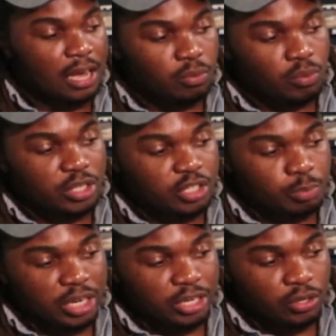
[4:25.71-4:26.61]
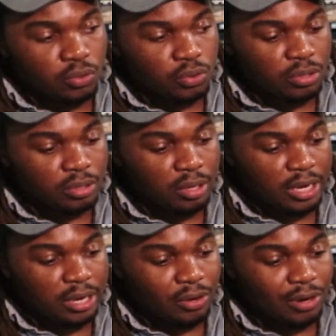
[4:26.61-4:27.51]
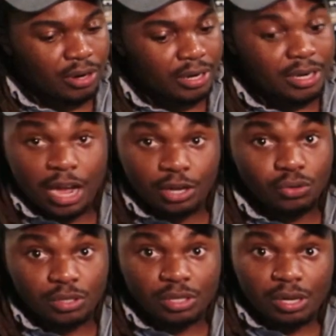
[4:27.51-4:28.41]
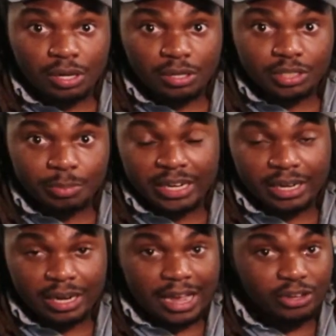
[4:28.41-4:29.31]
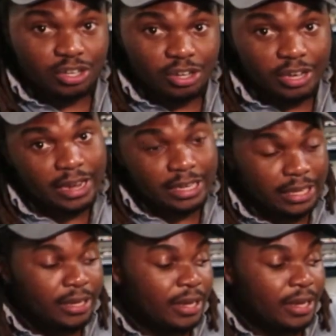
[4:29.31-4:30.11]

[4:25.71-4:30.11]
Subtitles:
which is pretty cool or not cool at all, depending on how you look at it.